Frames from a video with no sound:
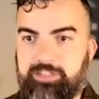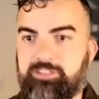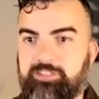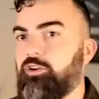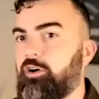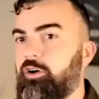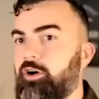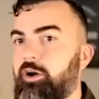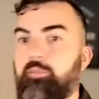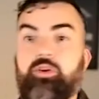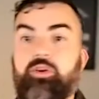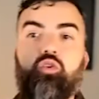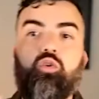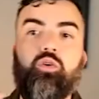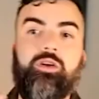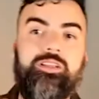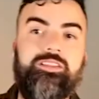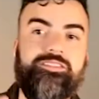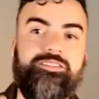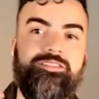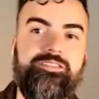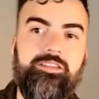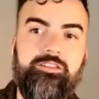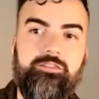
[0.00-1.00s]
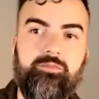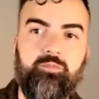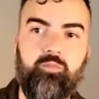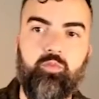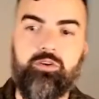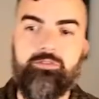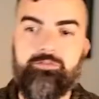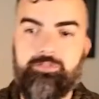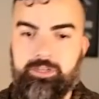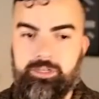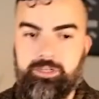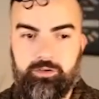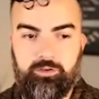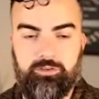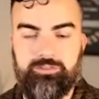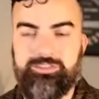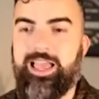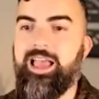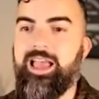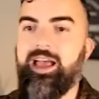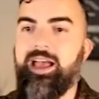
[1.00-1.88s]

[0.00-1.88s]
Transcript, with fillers: Sorry, I'm recording six more videos